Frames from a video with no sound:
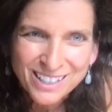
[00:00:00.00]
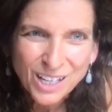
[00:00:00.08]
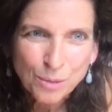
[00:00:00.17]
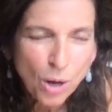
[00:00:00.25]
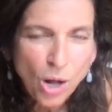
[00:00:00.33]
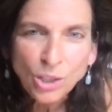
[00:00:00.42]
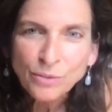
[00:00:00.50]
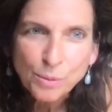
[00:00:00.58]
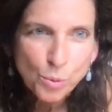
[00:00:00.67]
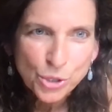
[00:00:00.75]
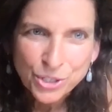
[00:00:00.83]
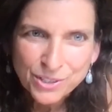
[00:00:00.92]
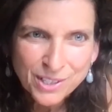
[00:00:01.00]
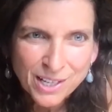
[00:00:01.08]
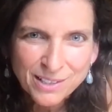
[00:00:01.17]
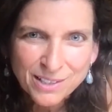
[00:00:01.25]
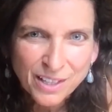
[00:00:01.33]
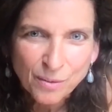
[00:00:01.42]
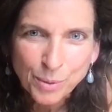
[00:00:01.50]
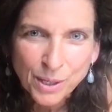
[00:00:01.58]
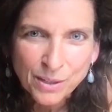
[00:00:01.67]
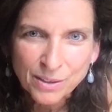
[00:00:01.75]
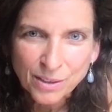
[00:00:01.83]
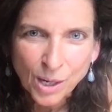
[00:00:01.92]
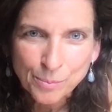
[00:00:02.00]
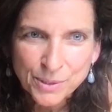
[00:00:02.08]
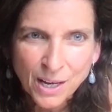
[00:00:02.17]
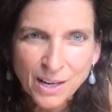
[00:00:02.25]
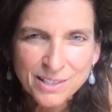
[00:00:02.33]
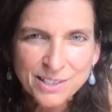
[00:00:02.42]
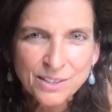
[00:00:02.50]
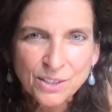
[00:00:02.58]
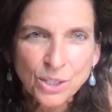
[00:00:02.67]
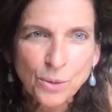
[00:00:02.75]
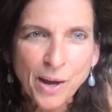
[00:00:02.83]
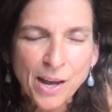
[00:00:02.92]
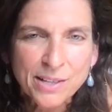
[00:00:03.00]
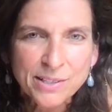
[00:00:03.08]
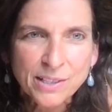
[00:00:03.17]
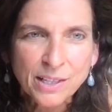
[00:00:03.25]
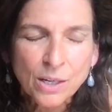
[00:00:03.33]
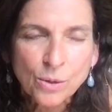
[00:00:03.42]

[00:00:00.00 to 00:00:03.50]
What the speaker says: All of the portion sizes have been upsized in the US.